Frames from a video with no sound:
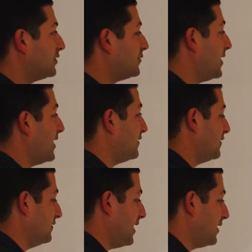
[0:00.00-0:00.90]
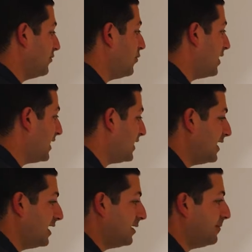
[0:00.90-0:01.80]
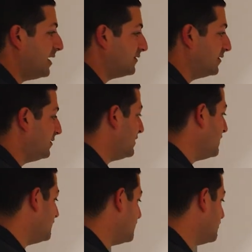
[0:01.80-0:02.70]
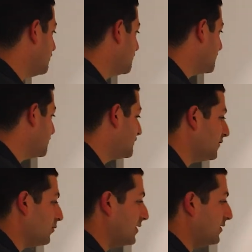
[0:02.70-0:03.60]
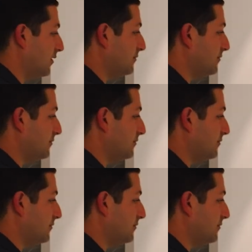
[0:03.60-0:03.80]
space, it's out of the way, makes an easy usage for when you're